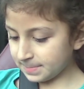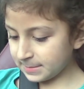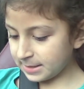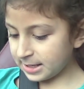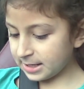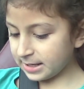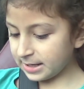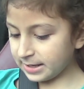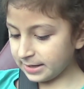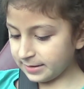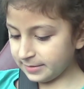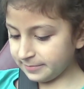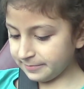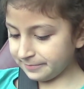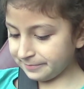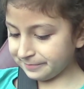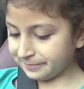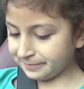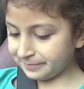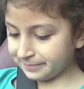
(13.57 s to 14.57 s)
Nah.
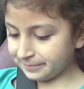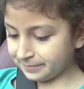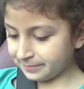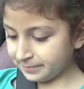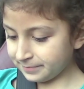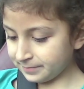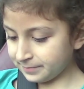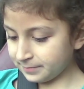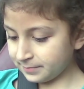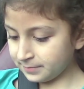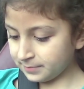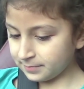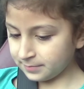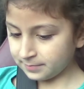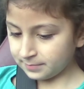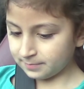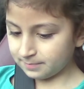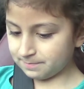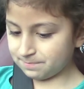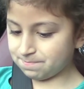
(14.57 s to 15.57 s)
So,
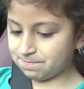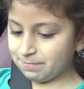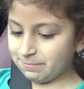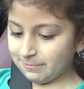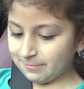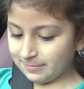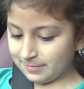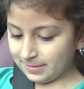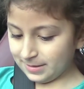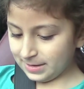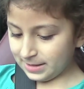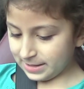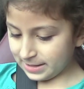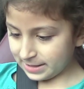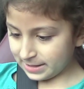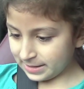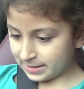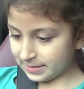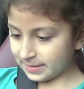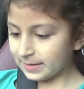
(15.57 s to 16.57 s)
did you sleep good,
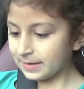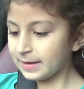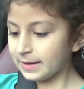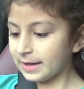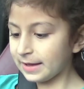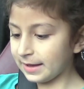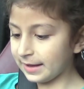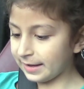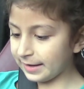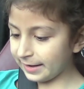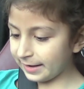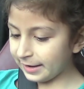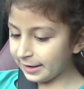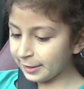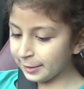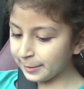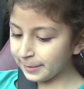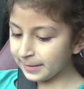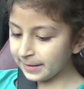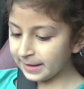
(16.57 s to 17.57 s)
baby? Yeah.
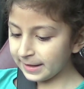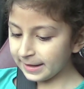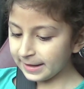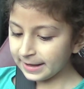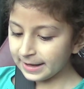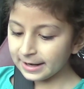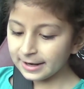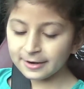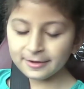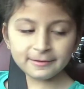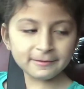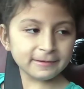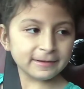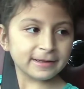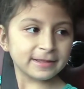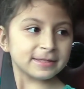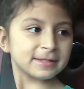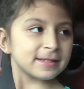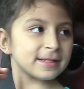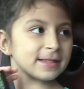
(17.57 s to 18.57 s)
Look.
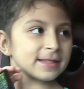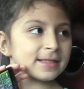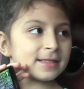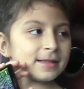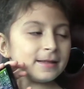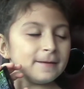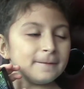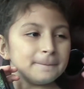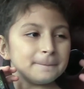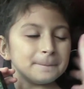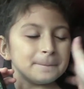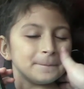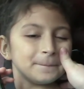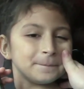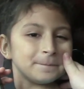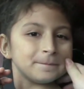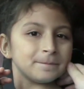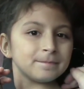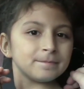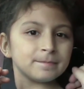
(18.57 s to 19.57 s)
you look very well
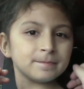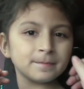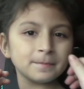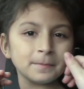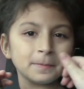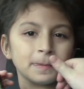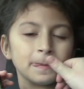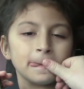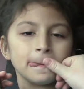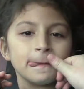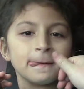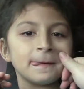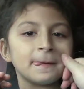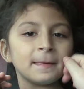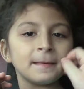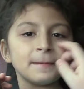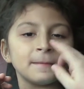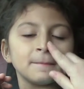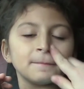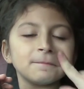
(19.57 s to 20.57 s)
rested. And what is? Oh,
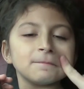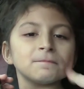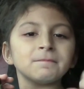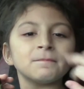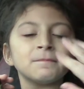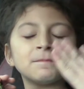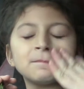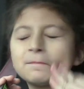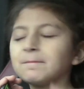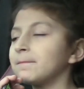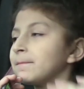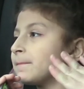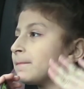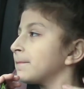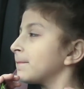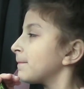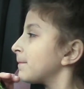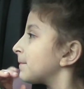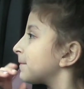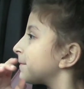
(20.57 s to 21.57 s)
you have Cheerios all
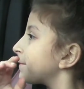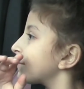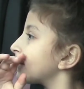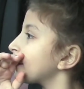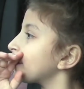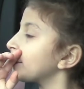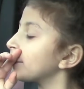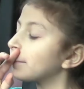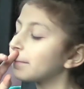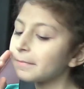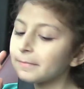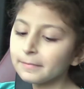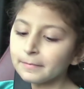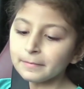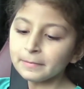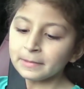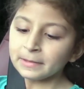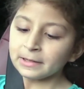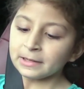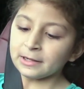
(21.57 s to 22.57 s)
over your face.
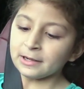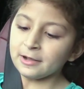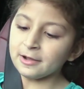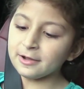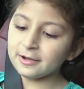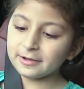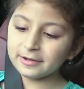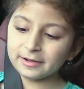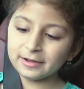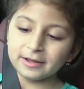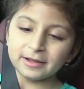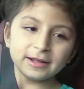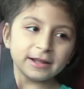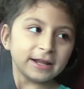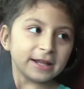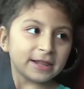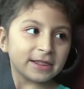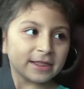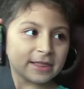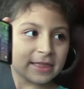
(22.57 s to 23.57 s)
Look,
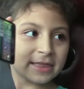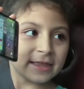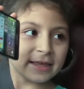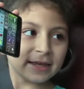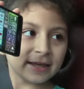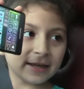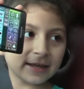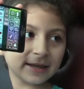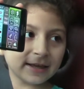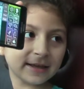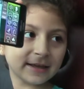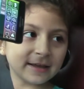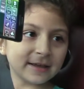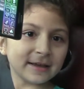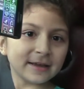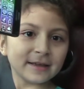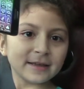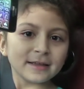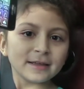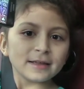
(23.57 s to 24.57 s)
it's the.
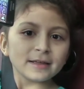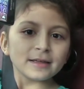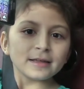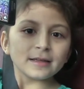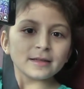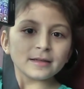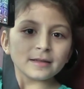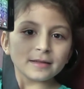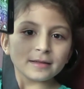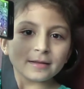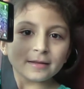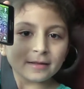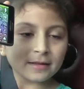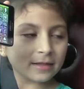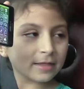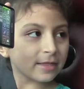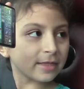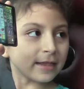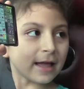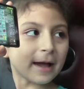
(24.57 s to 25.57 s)
I can't.
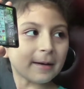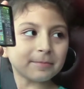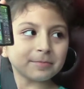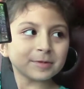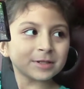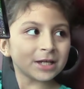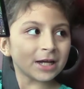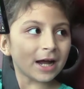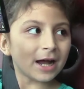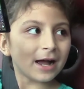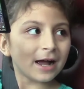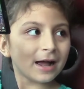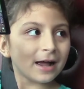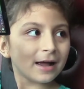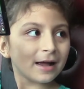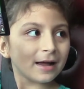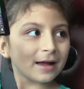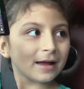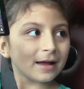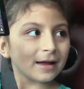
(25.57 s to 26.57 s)
Snapchat.
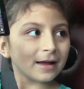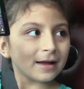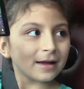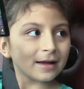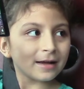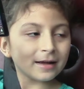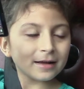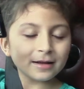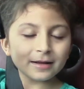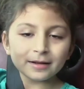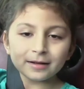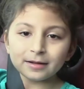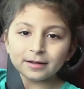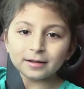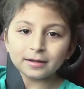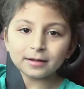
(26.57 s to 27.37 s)
Mm-hmm.